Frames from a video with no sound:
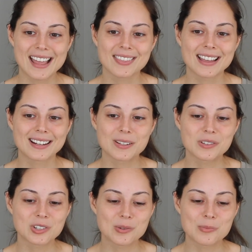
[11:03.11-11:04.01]
And that is
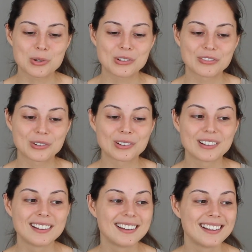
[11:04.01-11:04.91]
such a
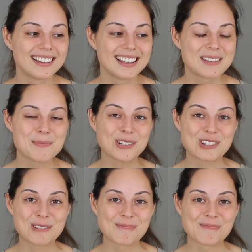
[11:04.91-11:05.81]
beautiful
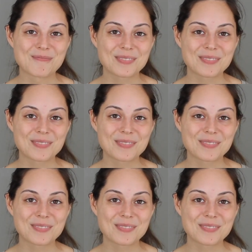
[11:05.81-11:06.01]
mission.